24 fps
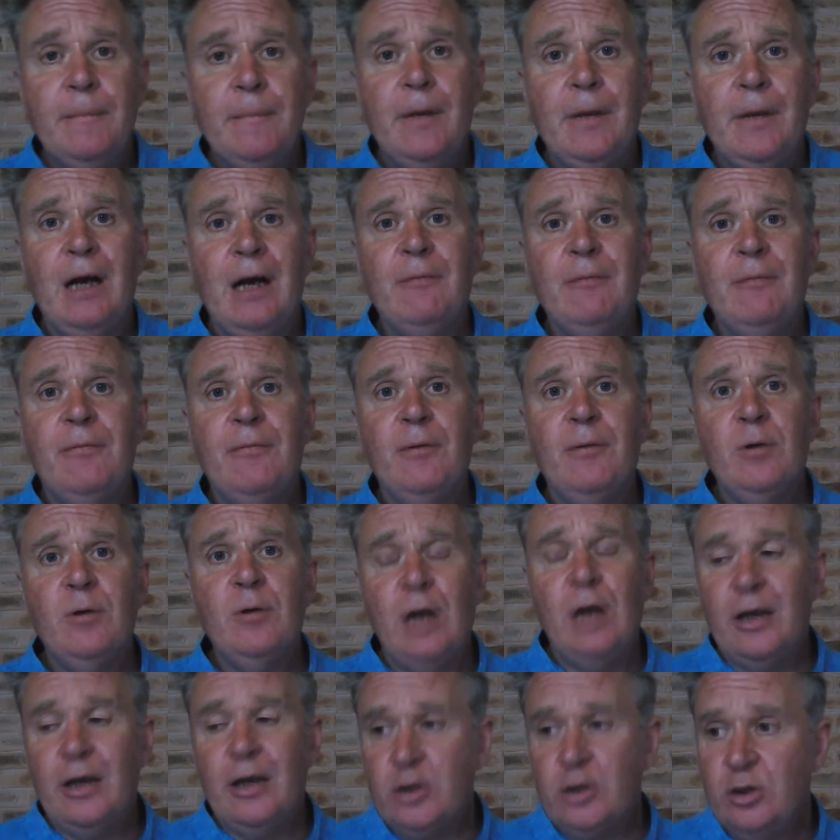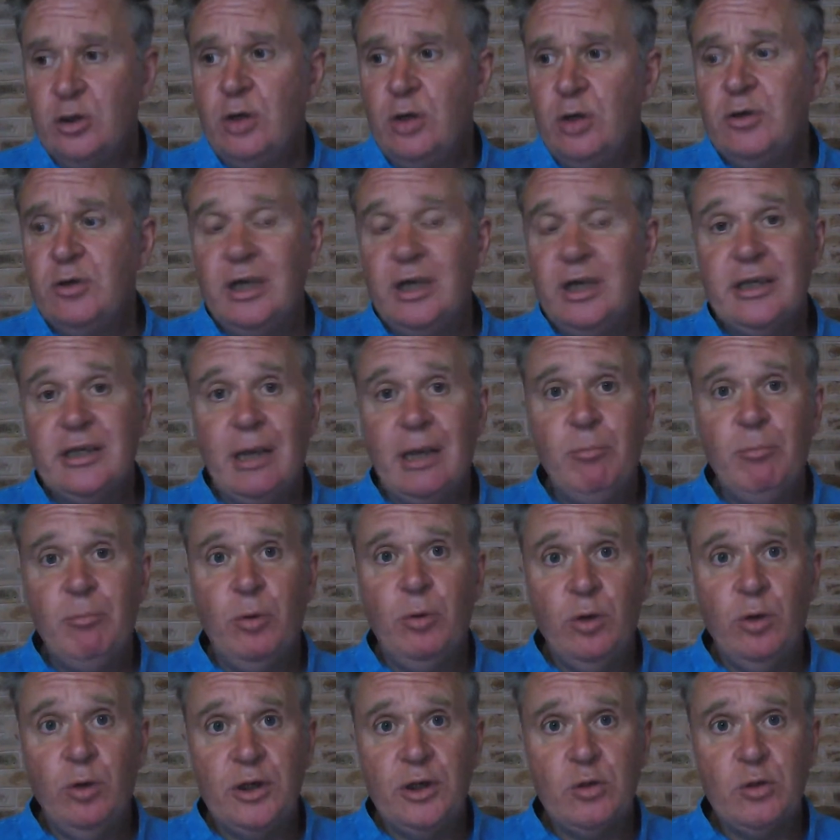I've had to use an
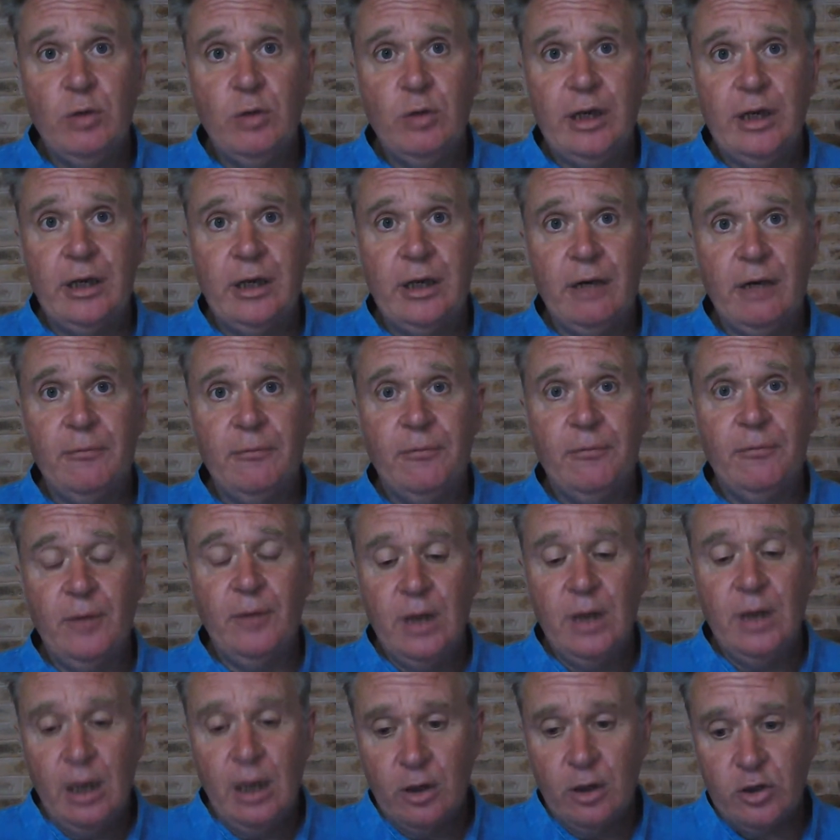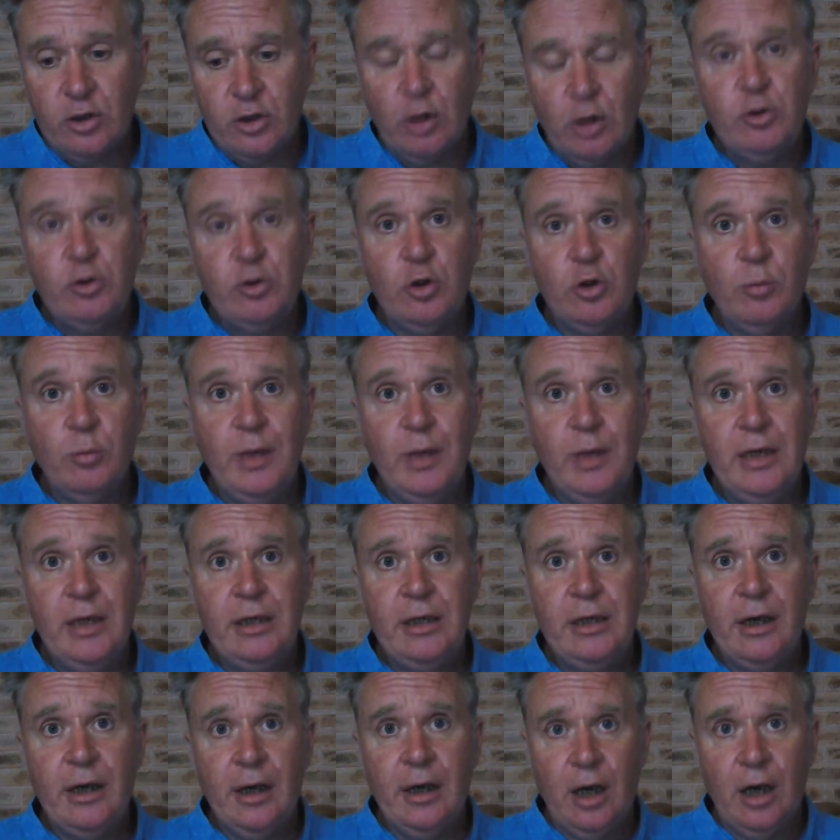example this week of social
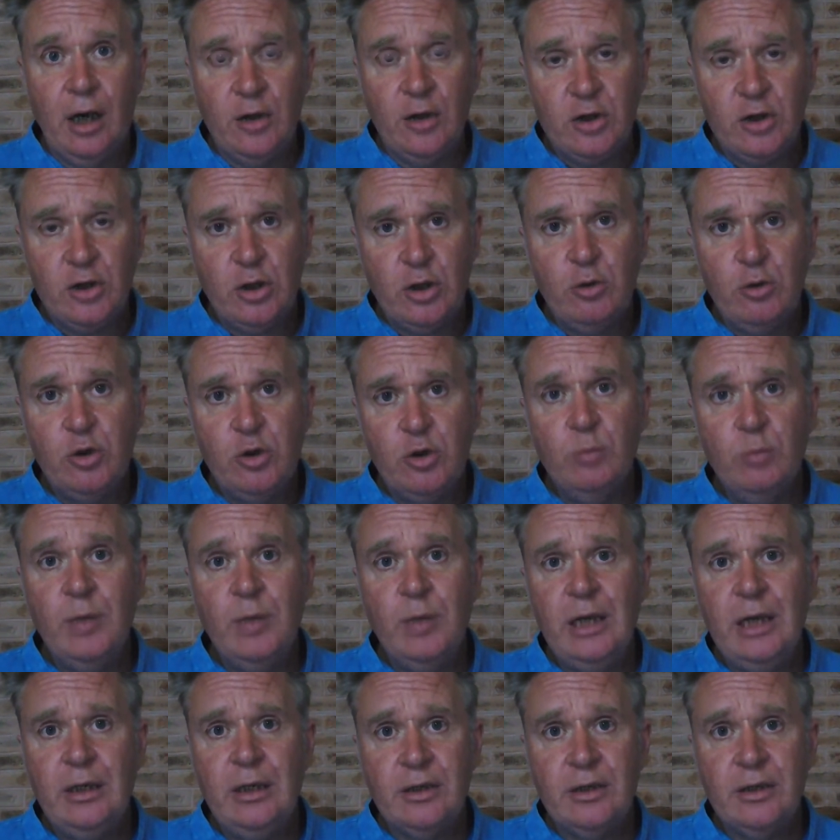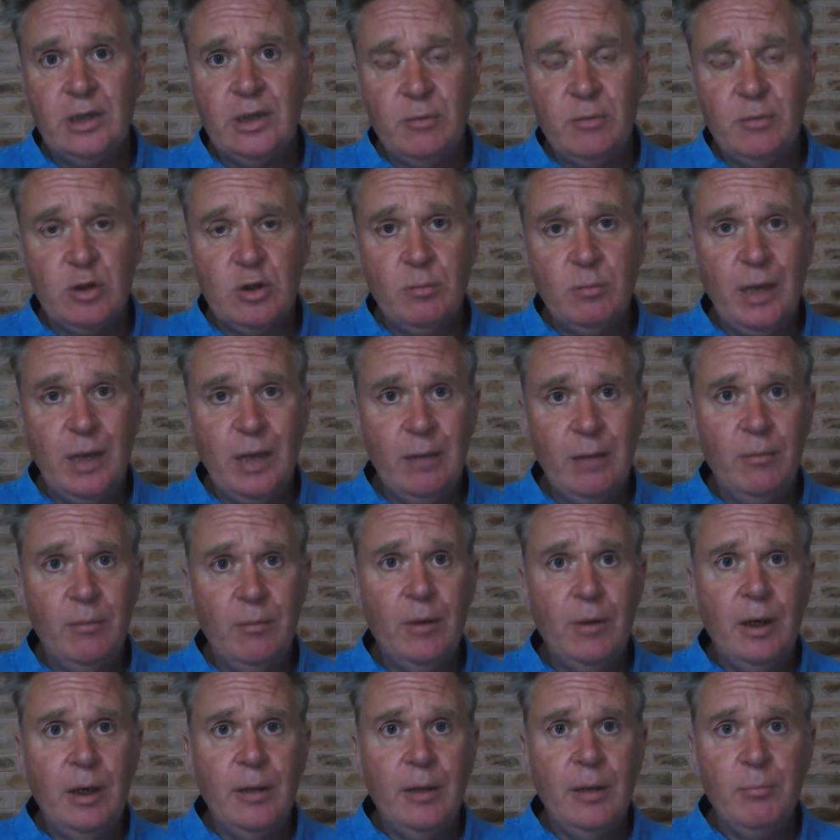media, and social media seems to make
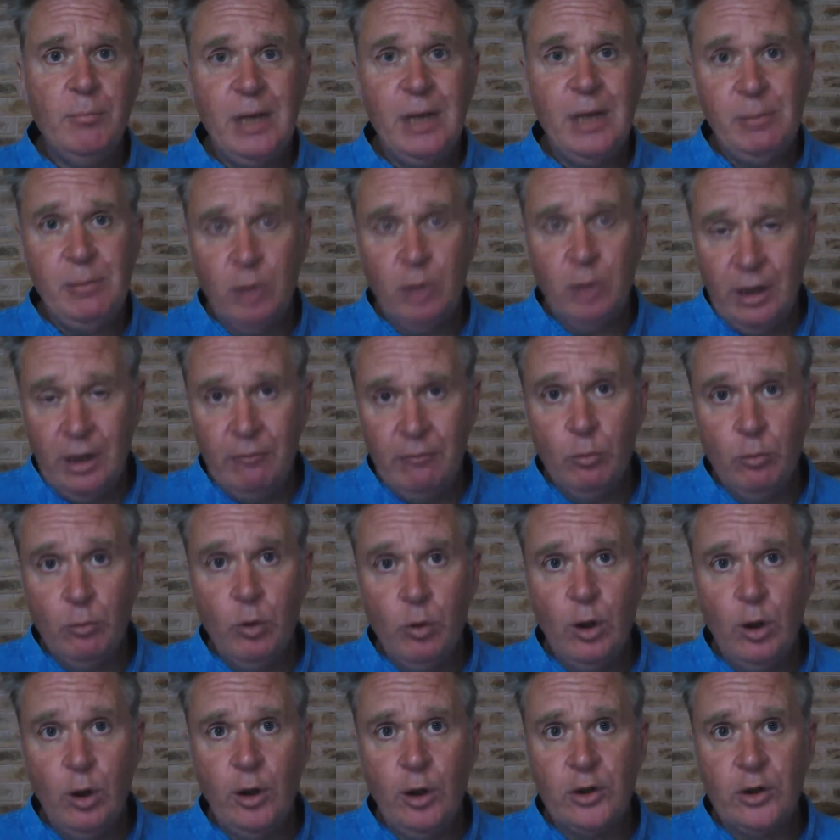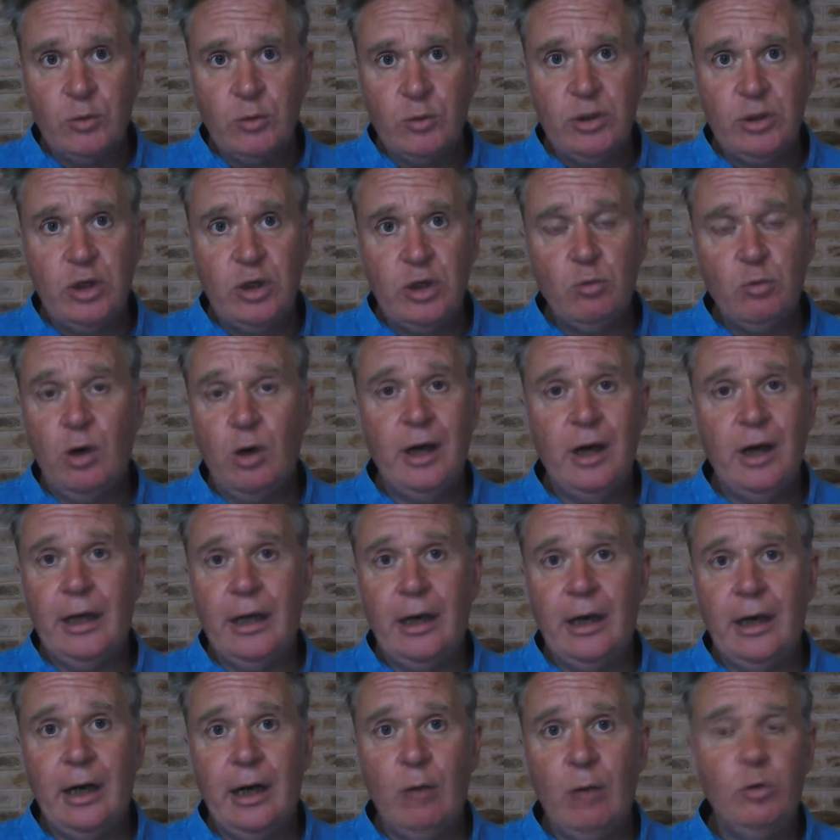people even worse, which is why
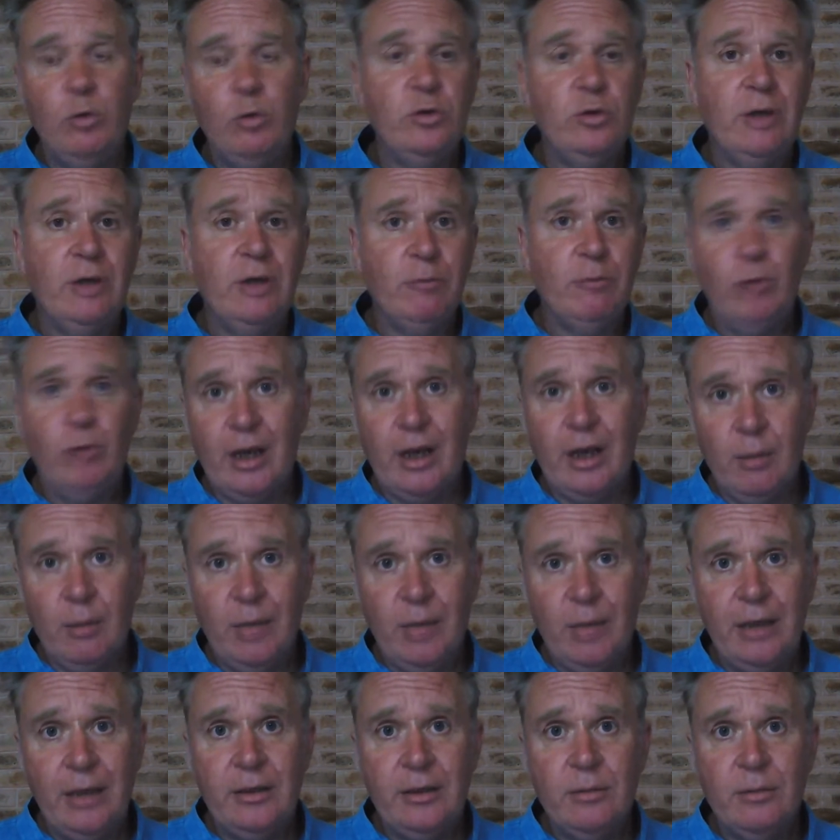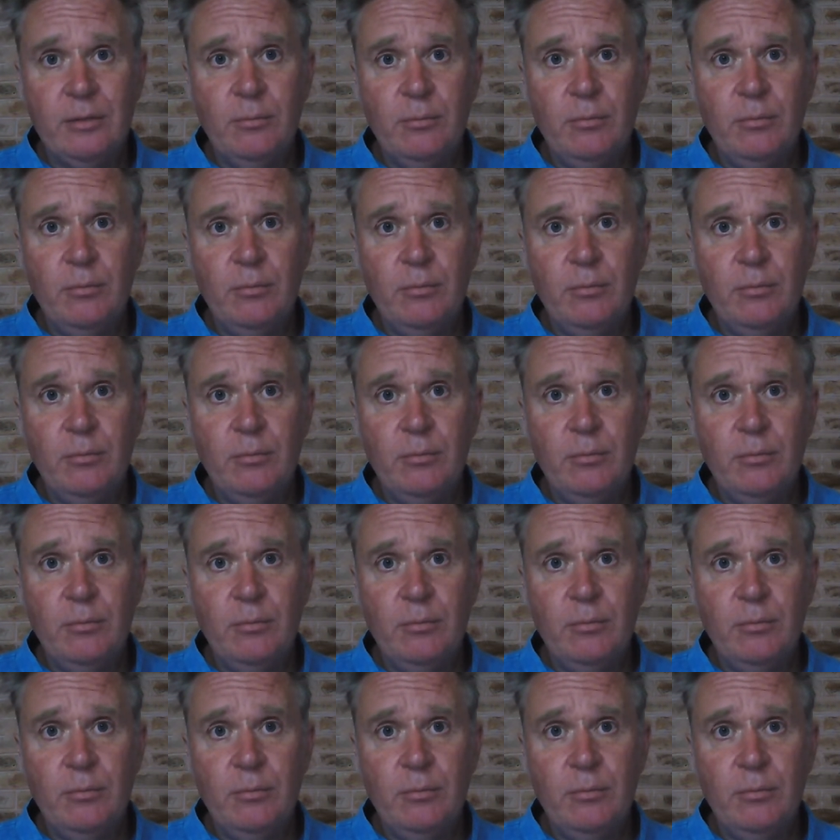I would never recommend